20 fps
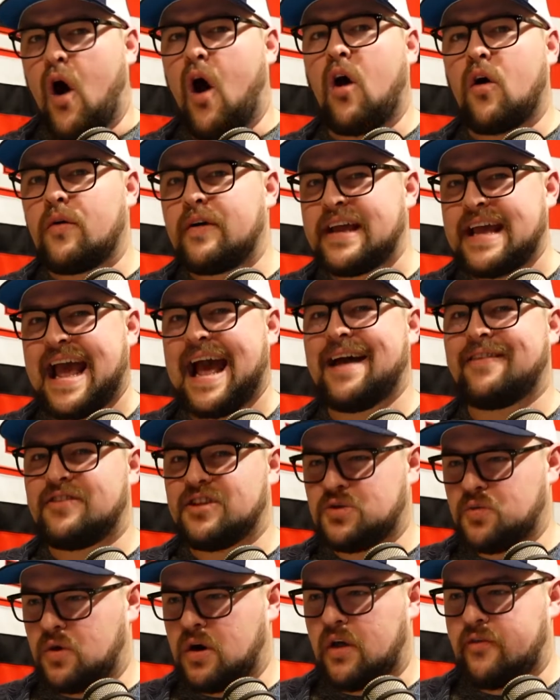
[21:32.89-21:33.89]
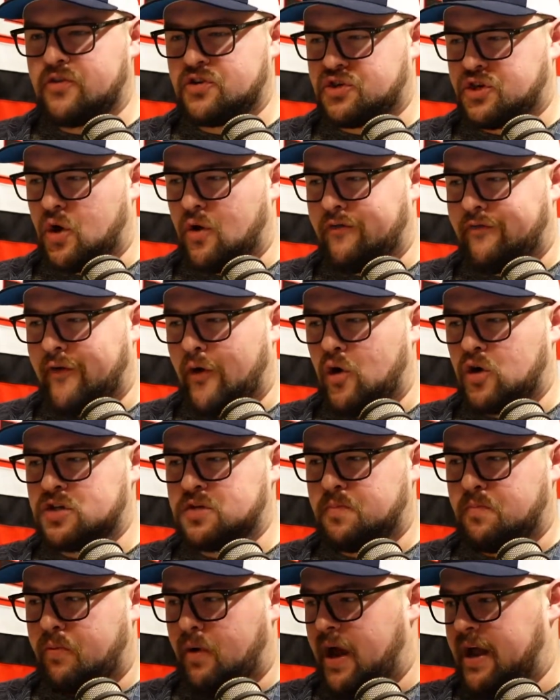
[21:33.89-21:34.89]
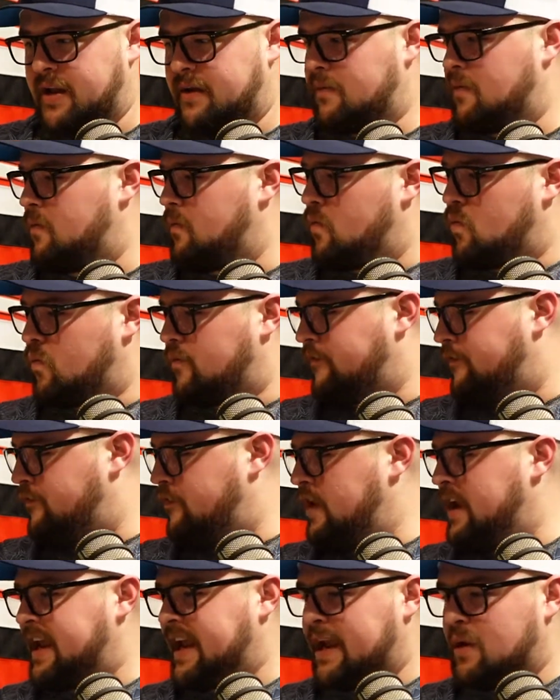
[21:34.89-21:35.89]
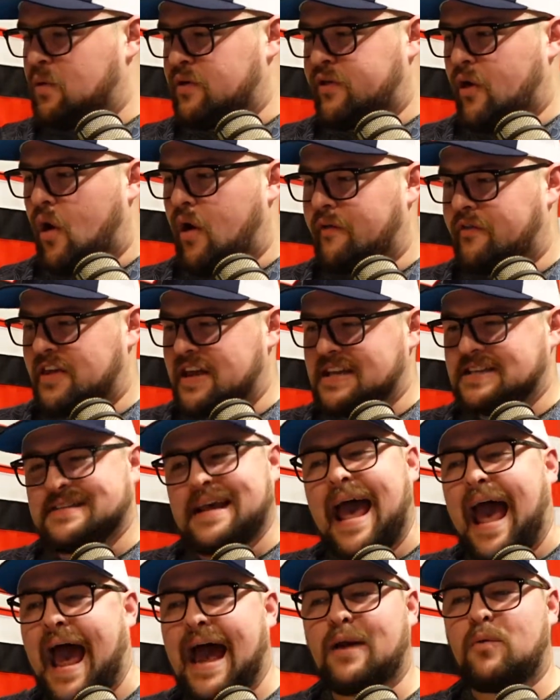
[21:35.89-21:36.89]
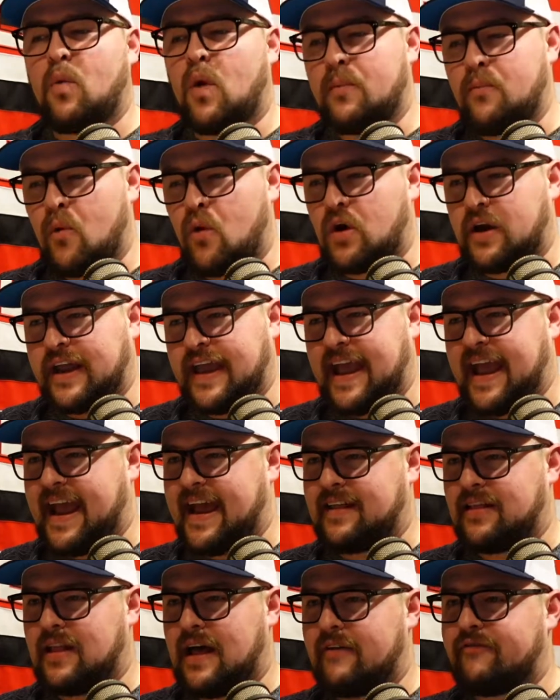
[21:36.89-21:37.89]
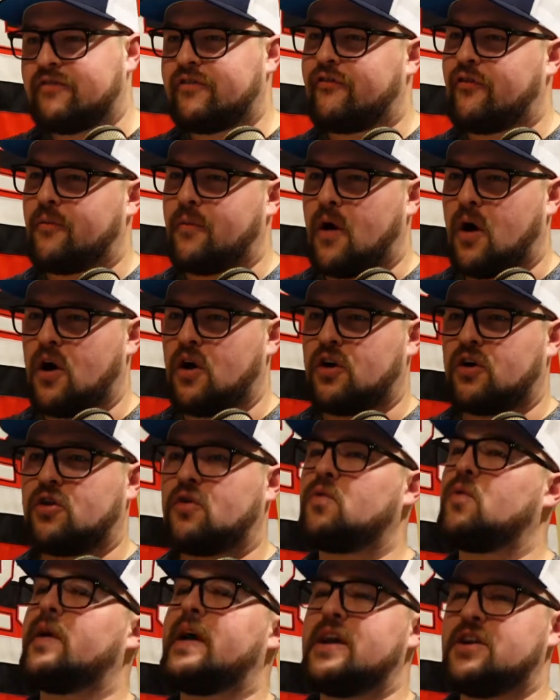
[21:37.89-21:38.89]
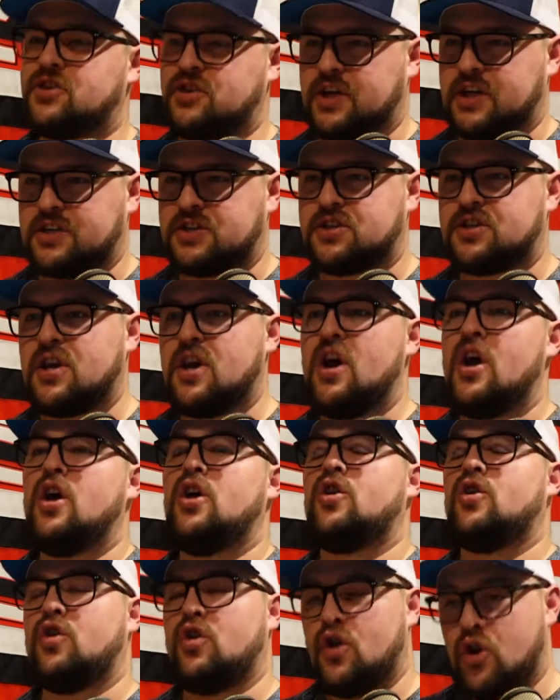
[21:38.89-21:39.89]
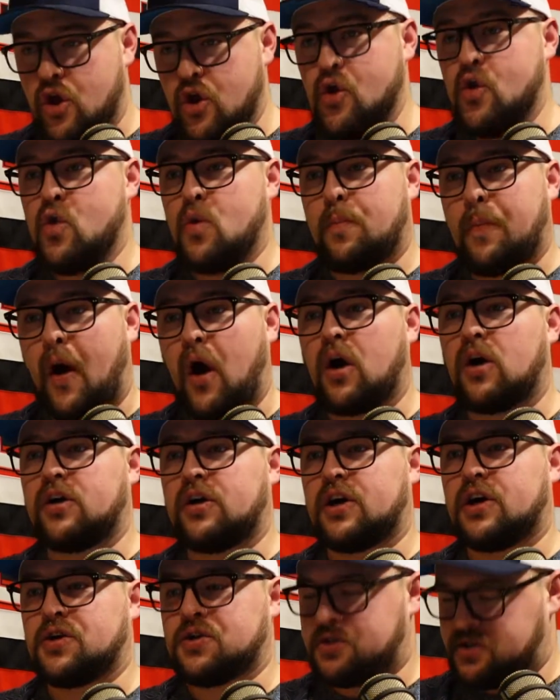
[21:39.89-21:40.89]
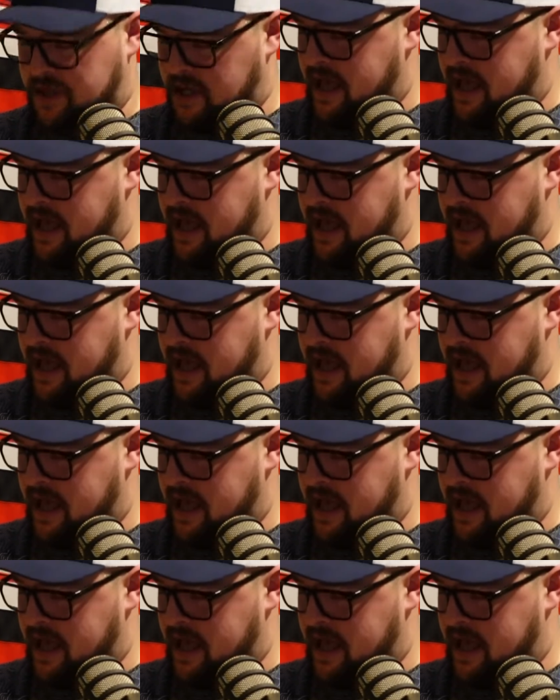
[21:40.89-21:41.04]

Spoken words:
already had this one on the show, folks, but fitting in with all of these, had one more can left from our gracious new partners